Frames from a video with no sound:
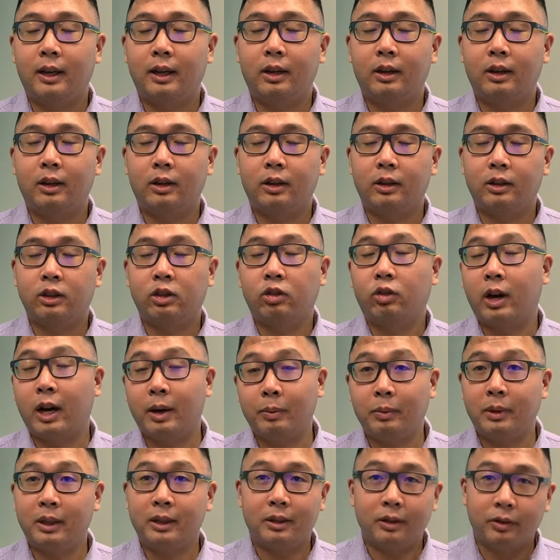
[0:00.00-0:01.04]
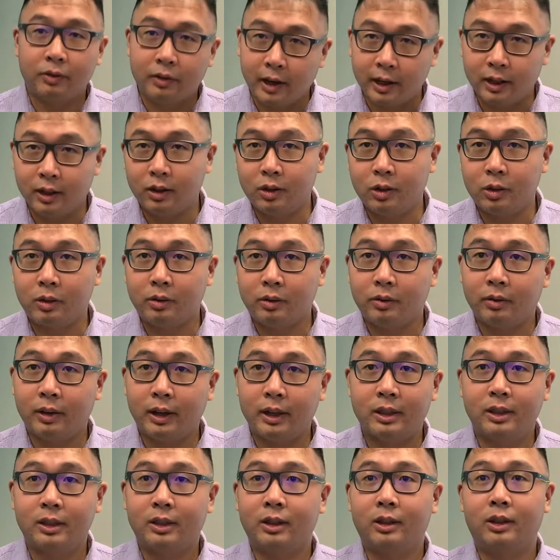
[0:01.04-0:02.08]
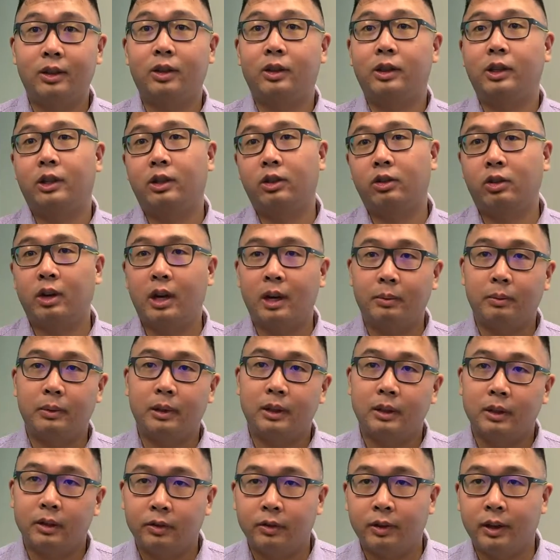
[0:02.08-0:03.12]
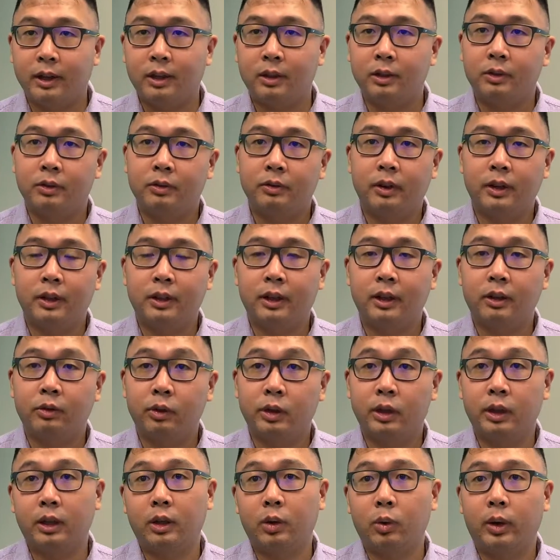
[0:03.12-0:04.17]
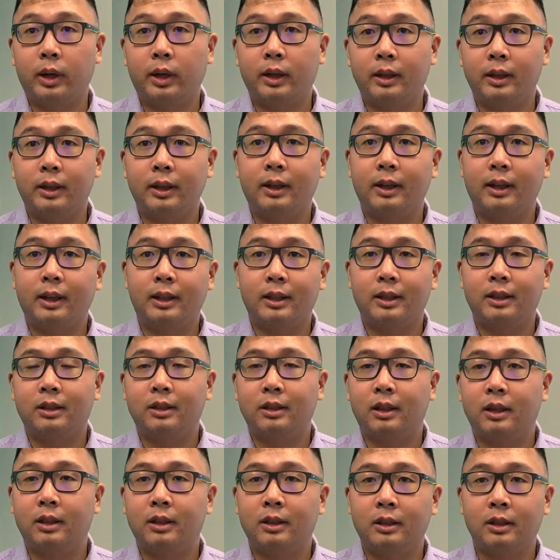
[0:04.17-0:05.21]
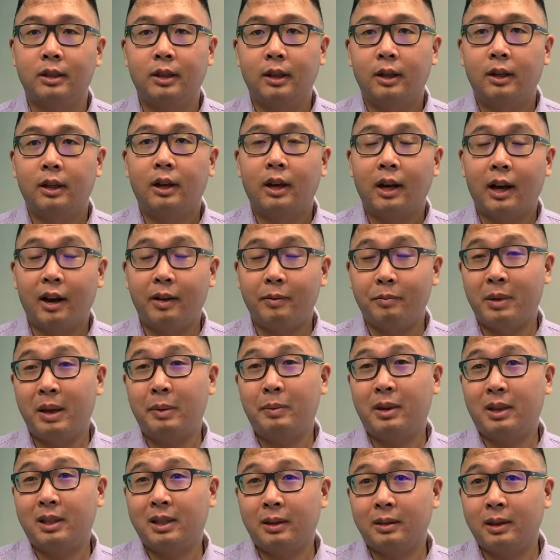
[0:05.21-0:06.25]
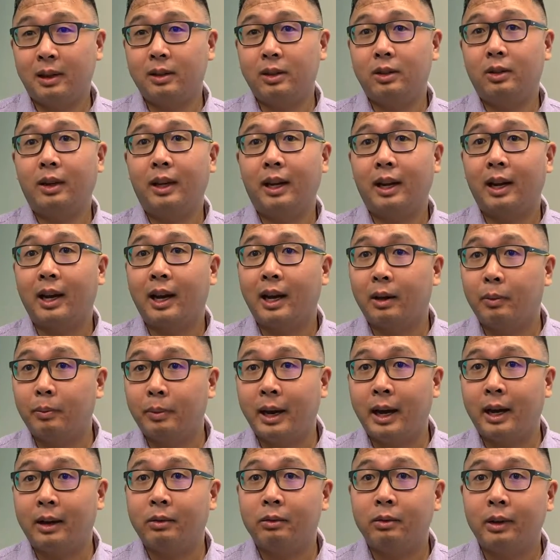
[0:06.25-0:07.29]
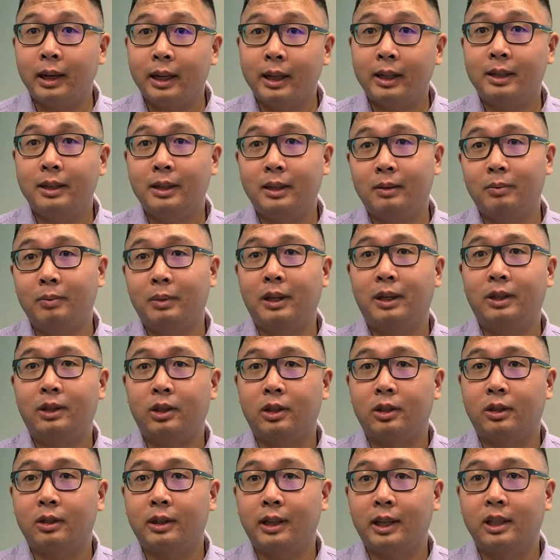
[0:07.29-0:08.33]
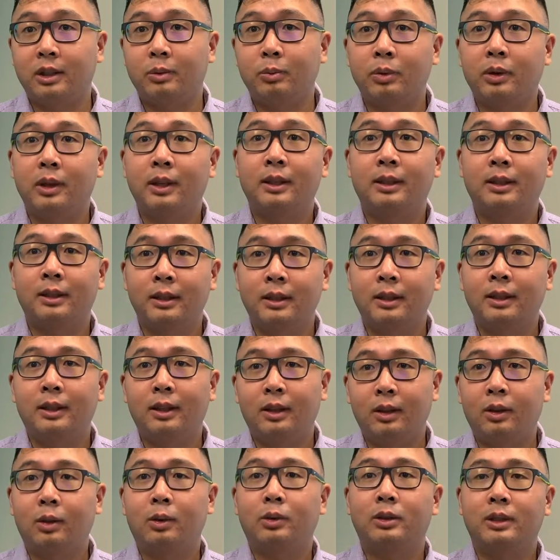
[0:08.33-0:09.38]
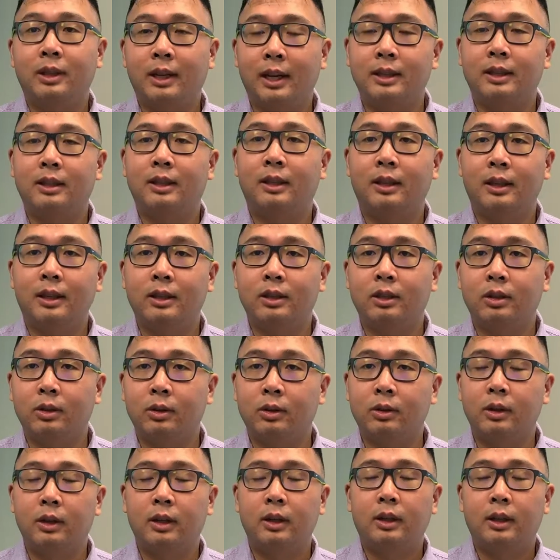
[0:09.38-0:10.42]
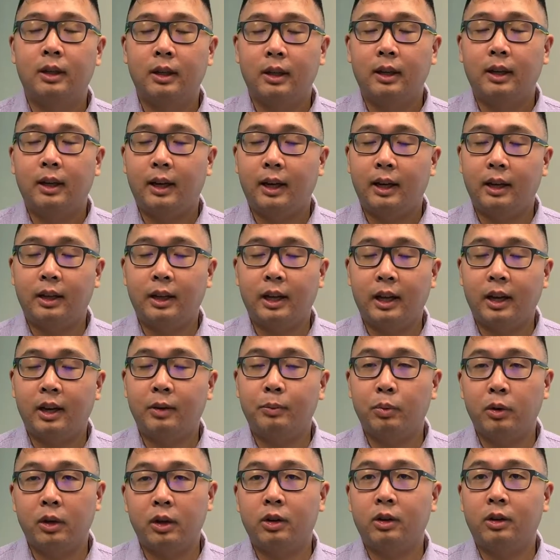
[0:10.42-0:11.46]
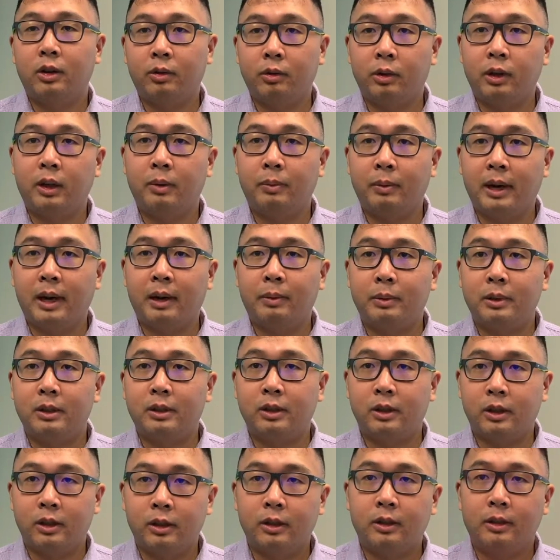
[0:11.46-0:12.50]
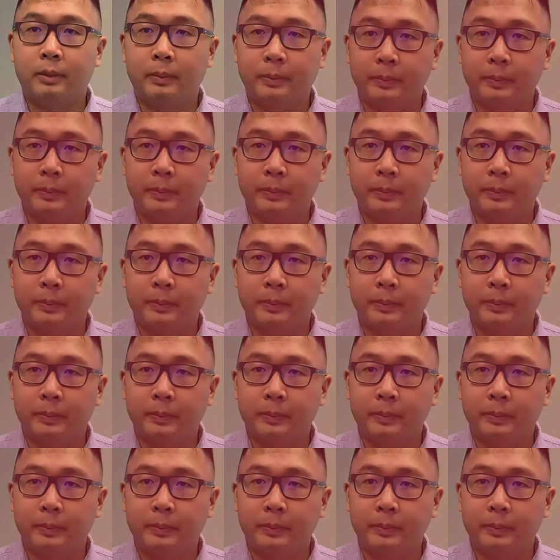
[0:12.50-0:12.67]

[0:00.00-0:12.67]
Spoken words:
you're scrambling to find a new investor, or you're scrambling to find new funding really quickly, and it's maybe sometimes you get it at a bad rate because you're desperate, those kinds of things. So it can put you in a really bad position.